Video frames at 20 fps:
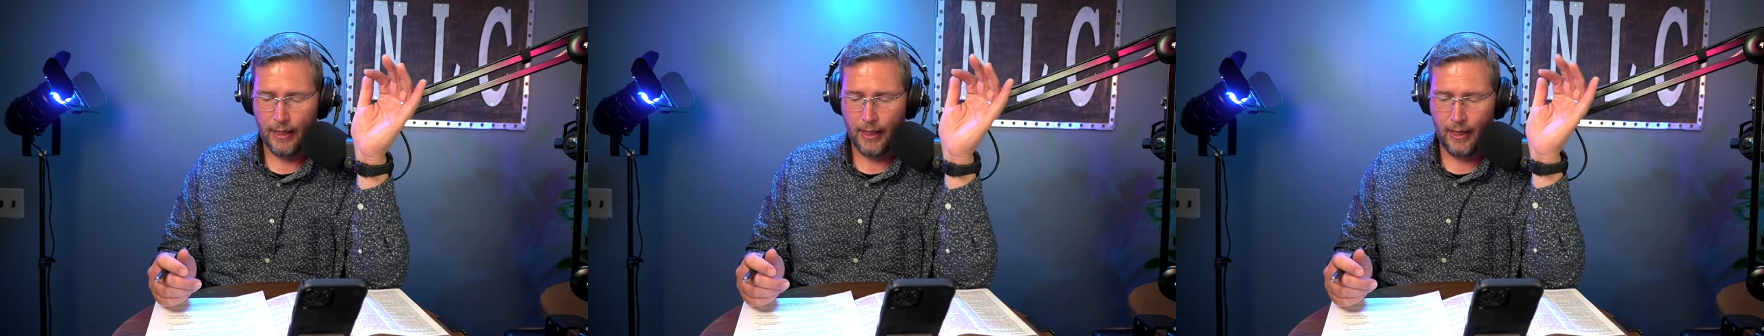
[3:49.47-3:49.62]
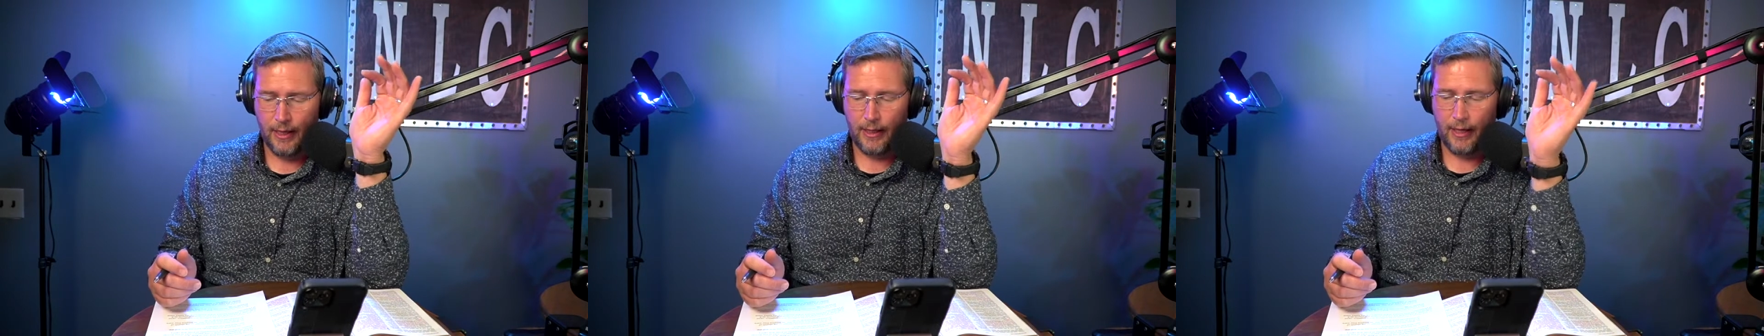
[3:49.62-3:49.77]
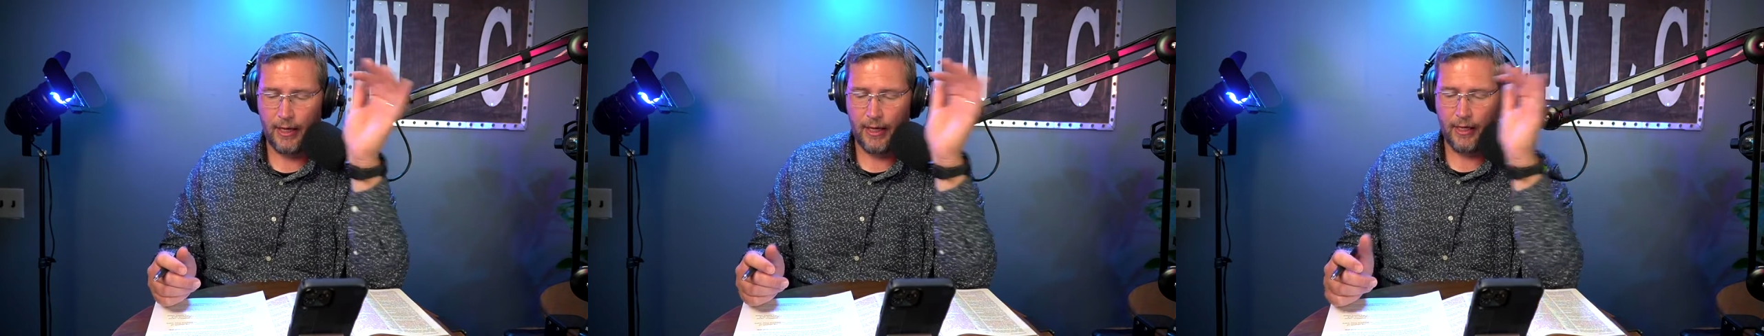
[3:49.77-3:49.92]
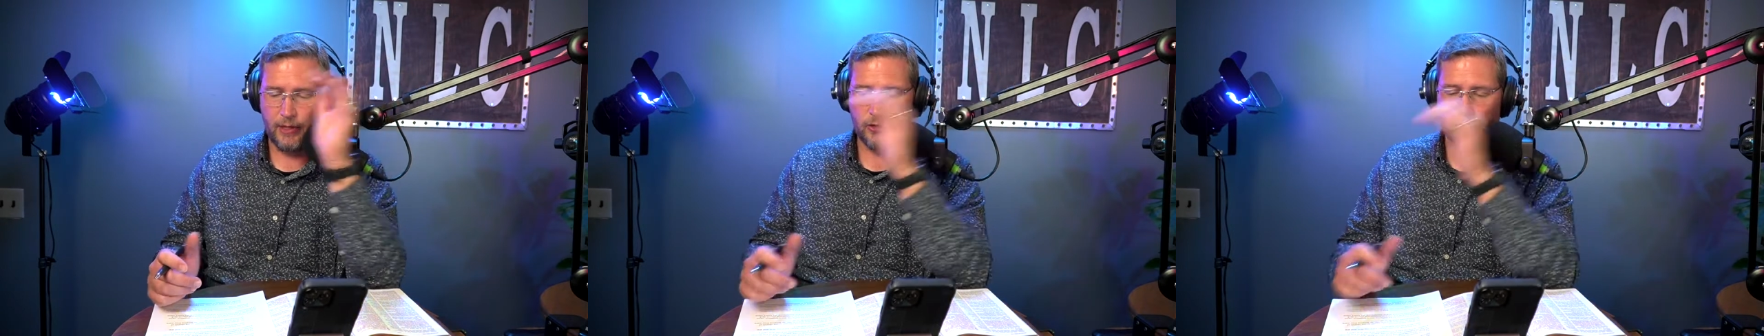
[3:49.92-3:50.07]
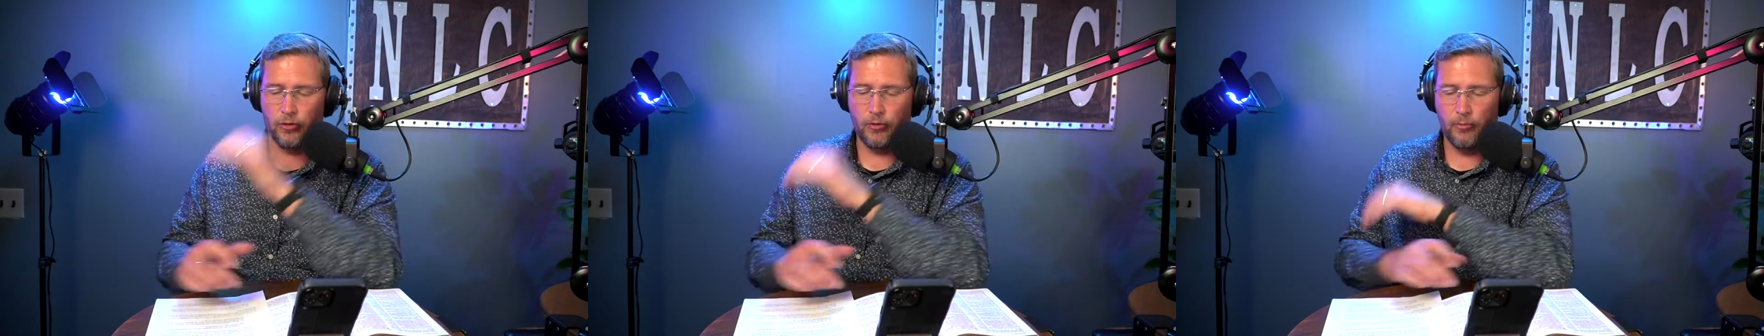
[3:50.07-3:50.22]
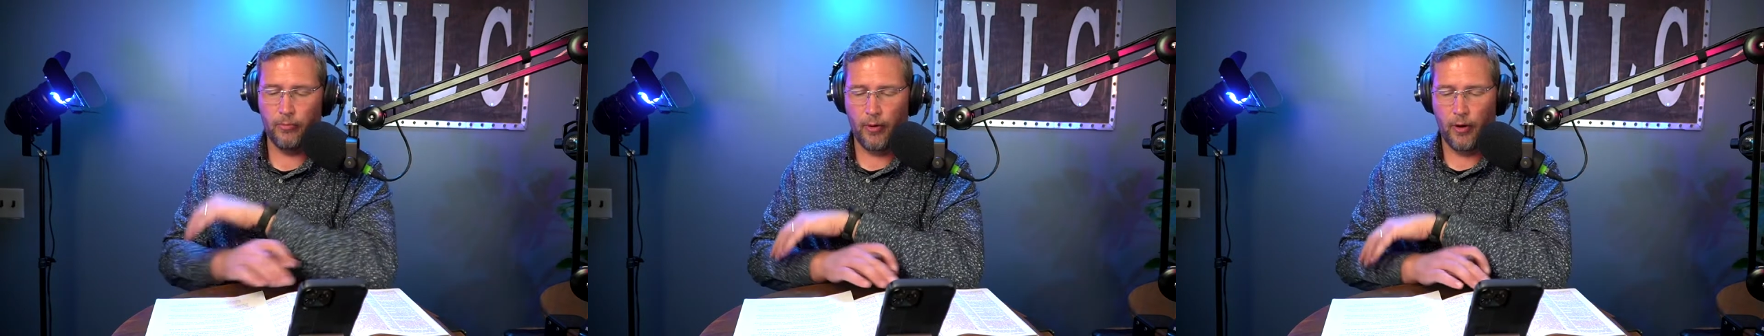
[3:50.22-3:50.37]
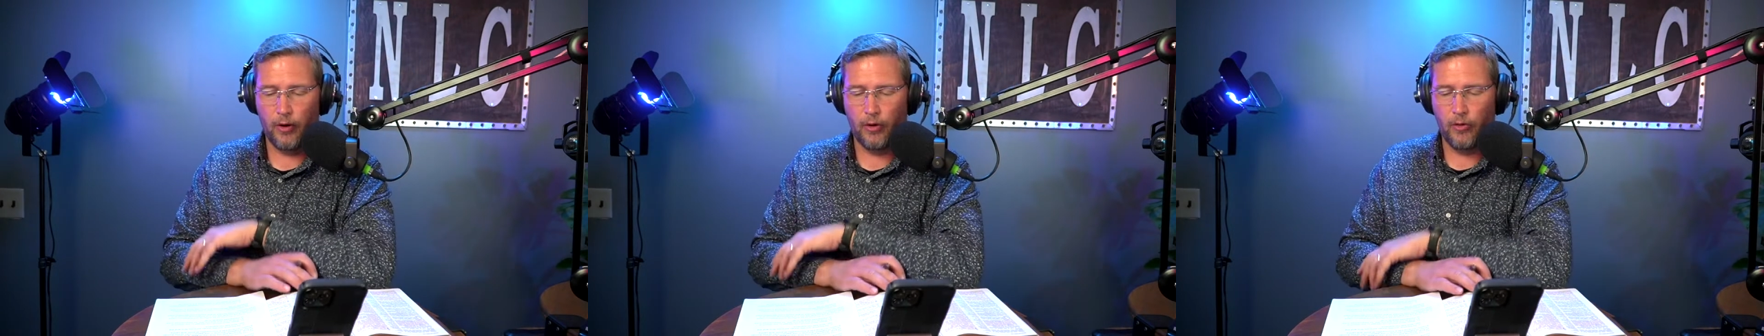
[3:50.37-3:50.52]
in the
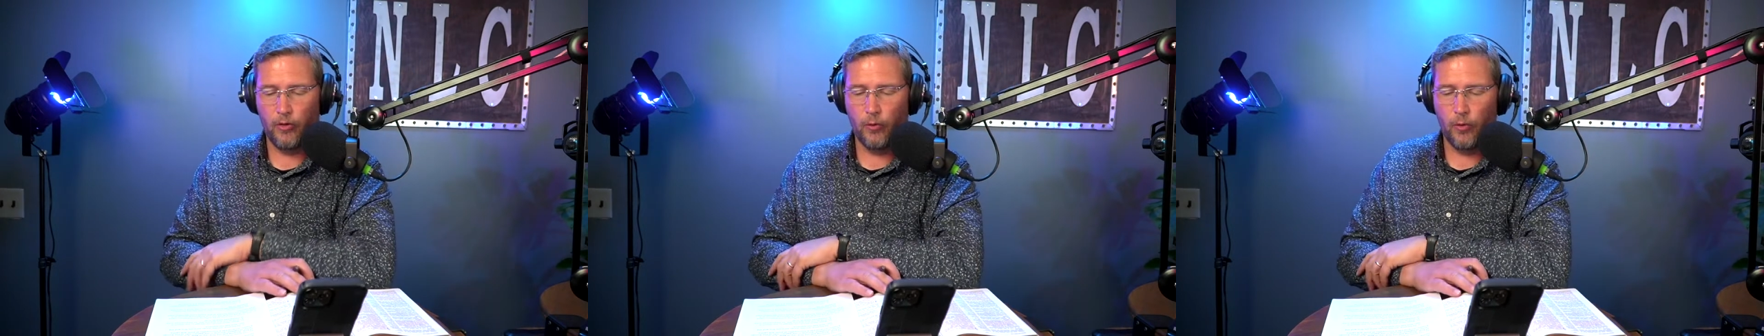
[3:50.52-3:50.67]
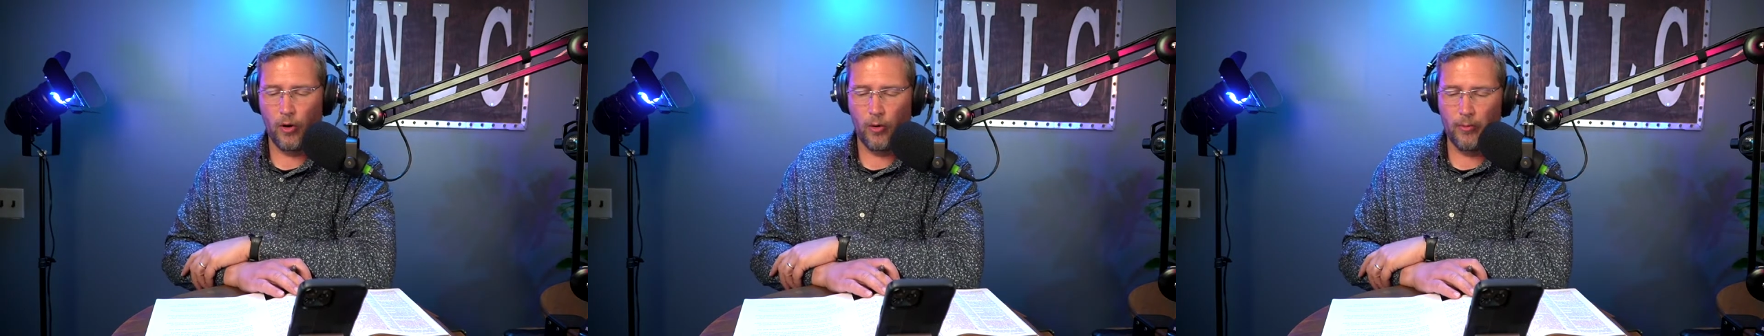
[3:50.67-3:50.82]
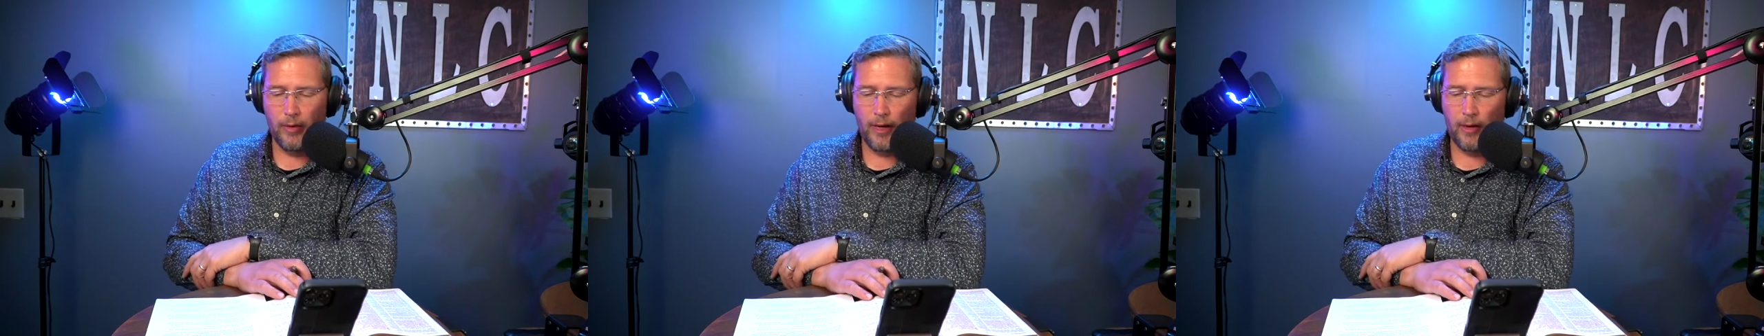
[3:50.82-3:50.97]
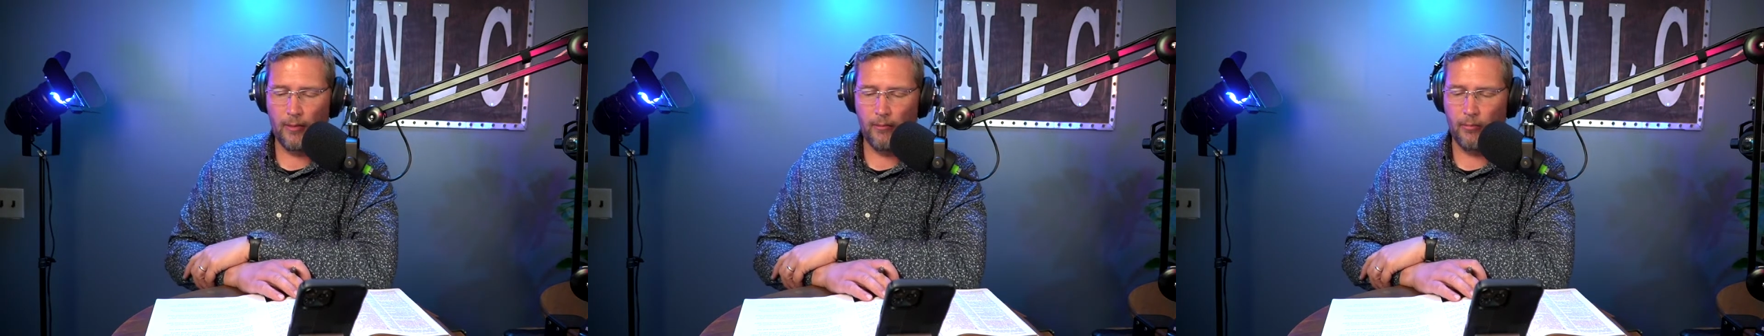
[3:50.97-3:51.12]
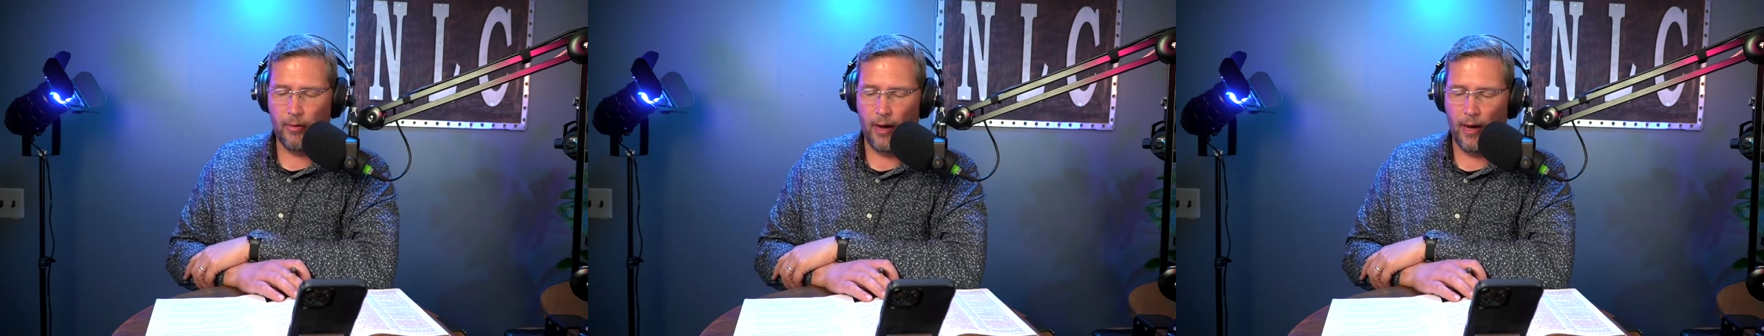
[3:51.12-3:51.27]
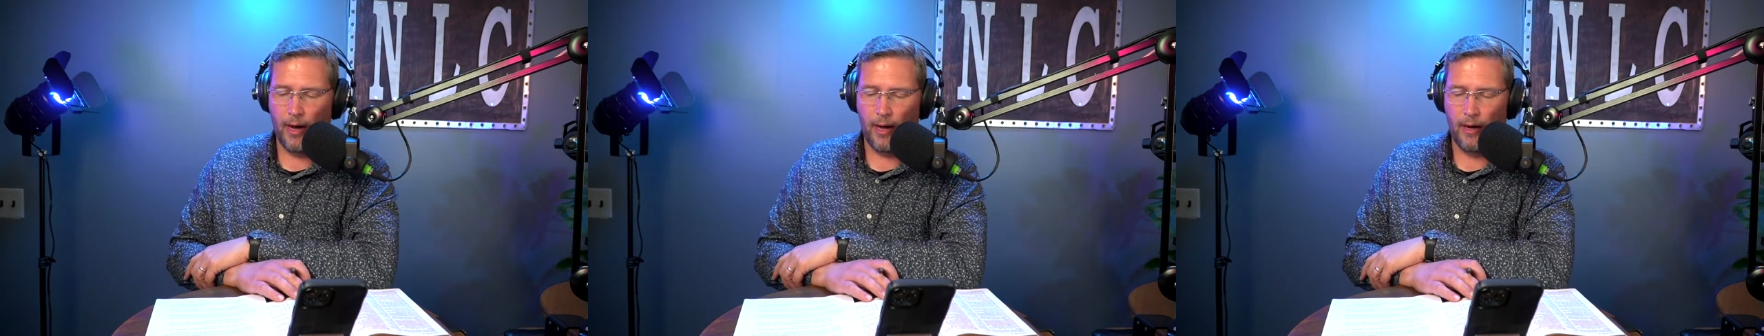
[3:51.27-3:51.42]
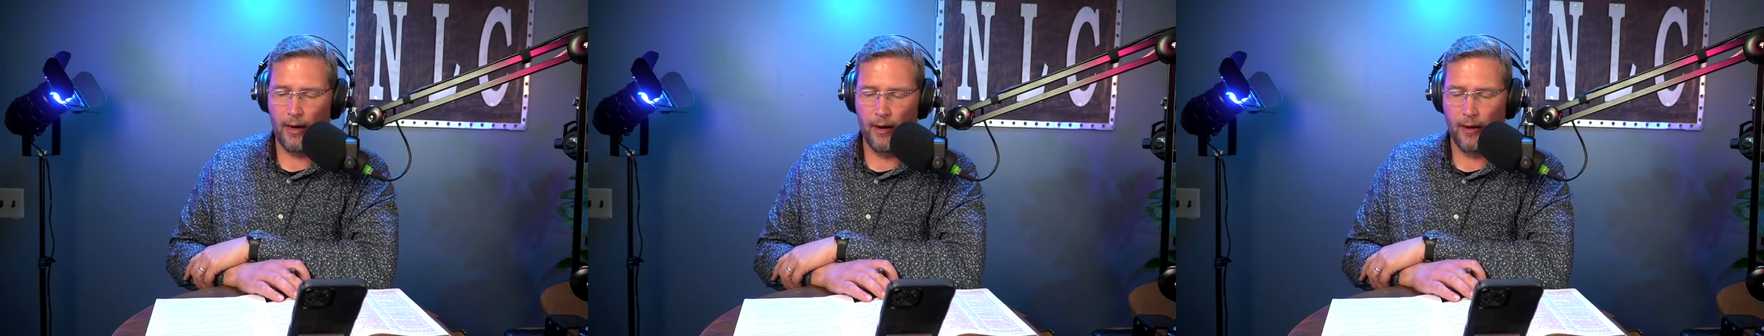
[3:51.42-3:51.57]
eastern part of the Roman
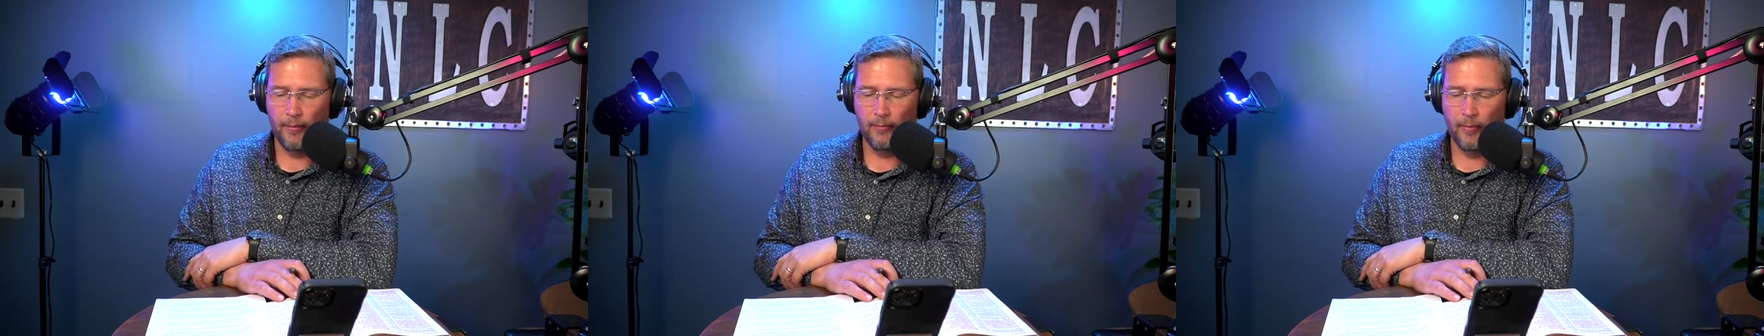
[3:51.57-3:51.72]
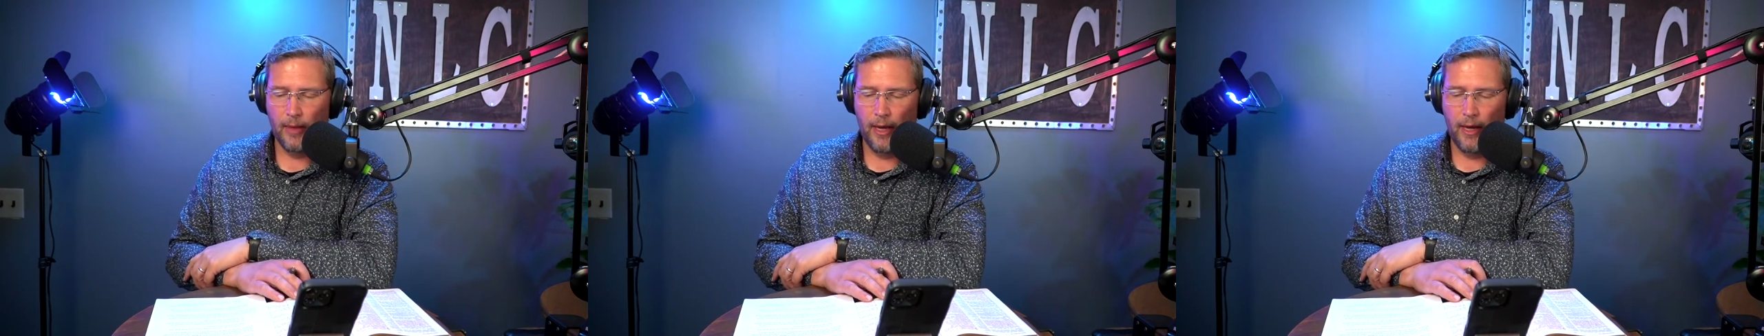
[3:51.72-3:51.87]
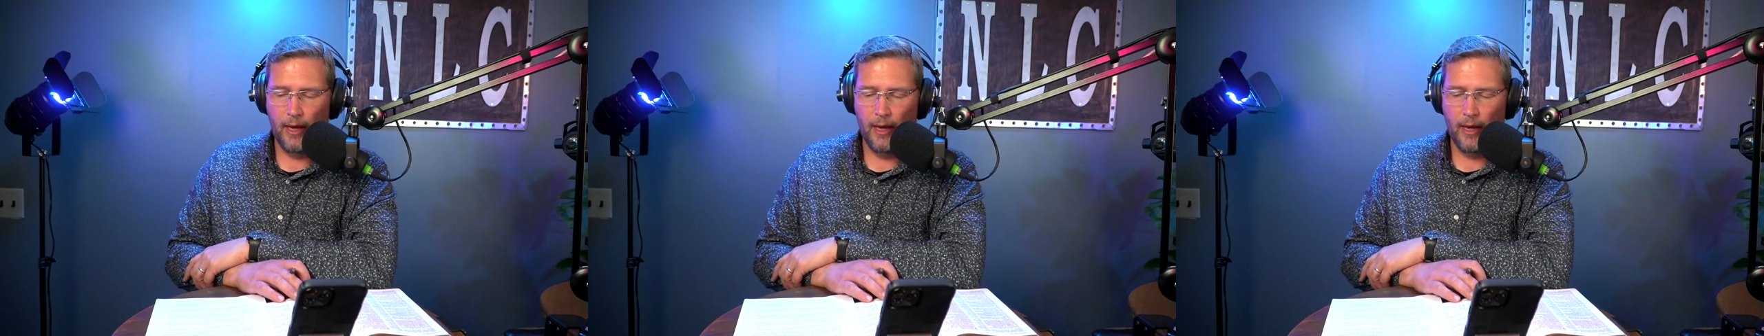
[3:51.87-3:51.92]
Empire.